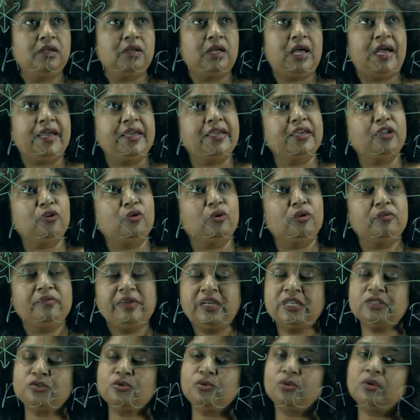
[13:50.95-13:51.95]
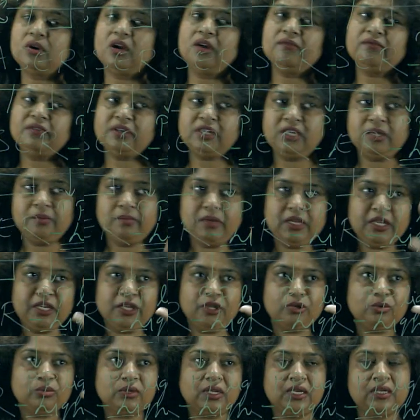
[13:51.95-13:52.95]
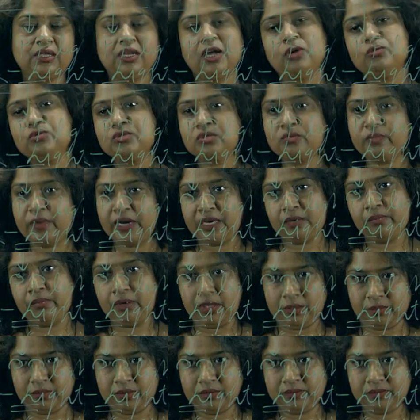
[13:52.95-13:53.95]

I can always look comfortably into that 1000 watt bulb,